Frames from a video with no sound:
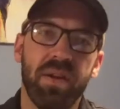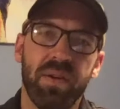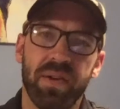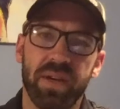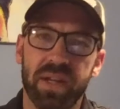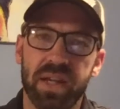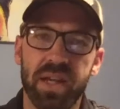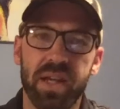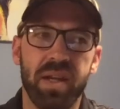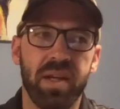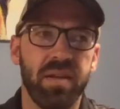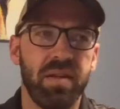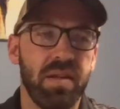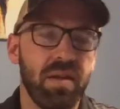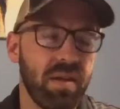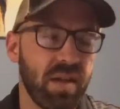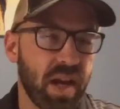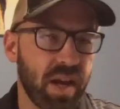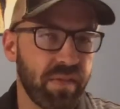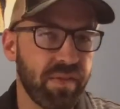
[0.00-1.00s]
Again,
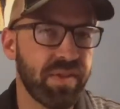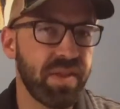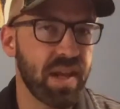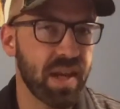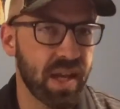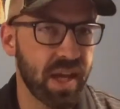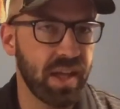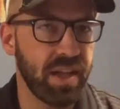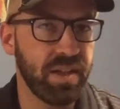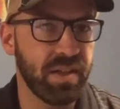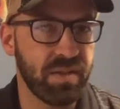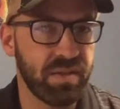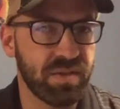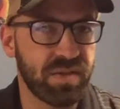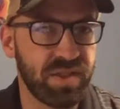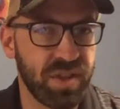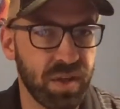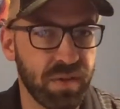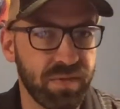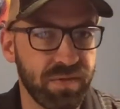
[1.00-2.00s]
everything kind of
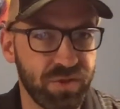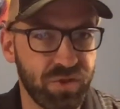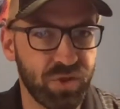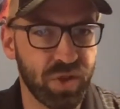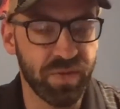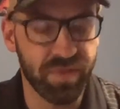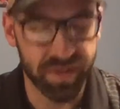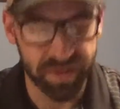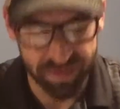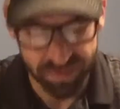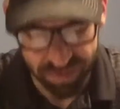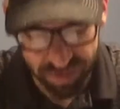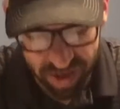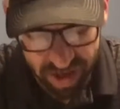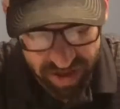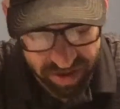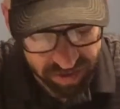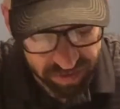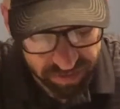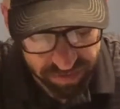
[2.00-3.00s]
self-driven,
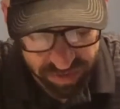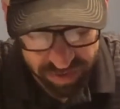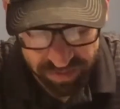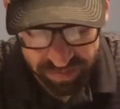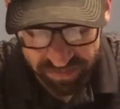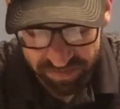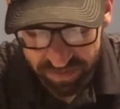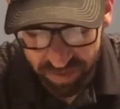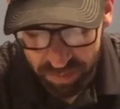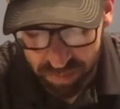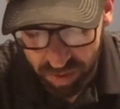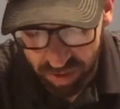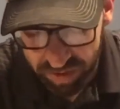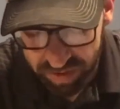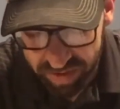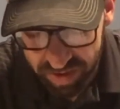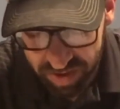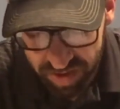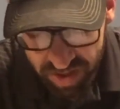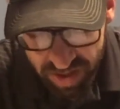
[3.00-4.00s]
right, from
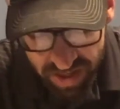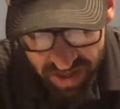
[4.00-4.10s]
Martha.